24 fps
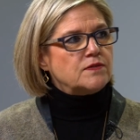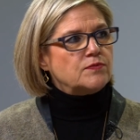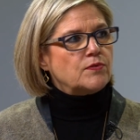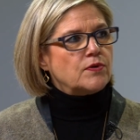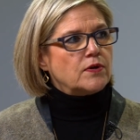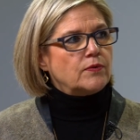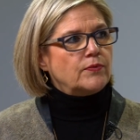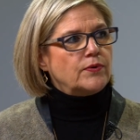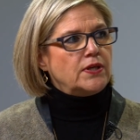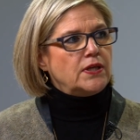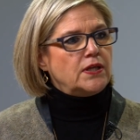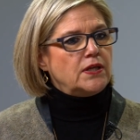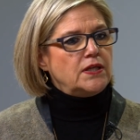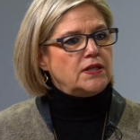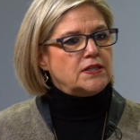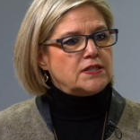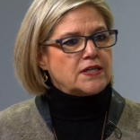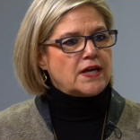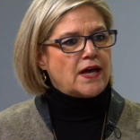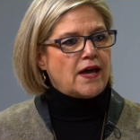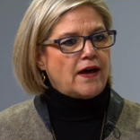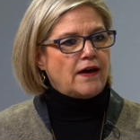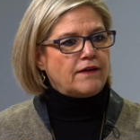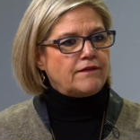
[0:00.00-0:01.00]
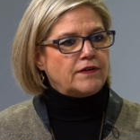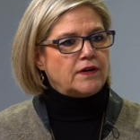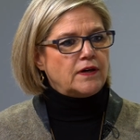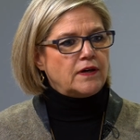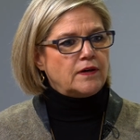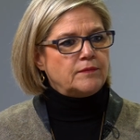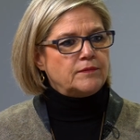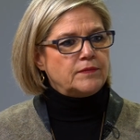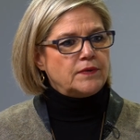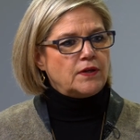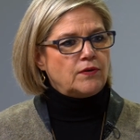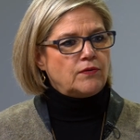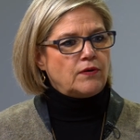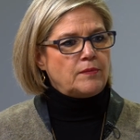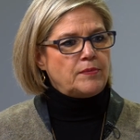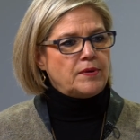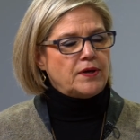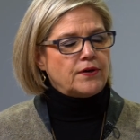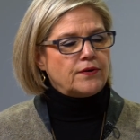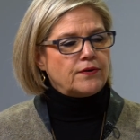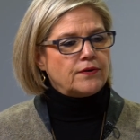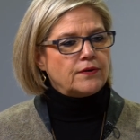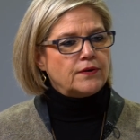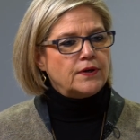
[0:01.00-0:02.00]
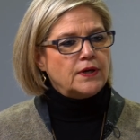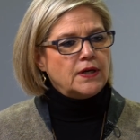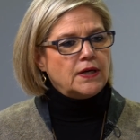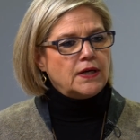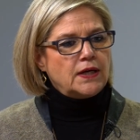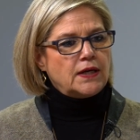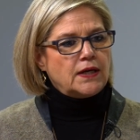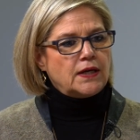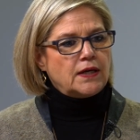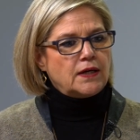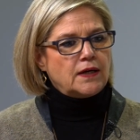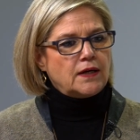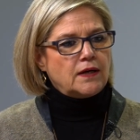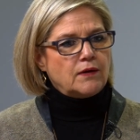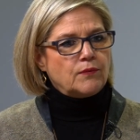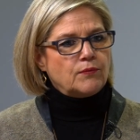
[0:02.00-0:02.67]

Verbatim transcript: where we need to have a um, you know a better uh,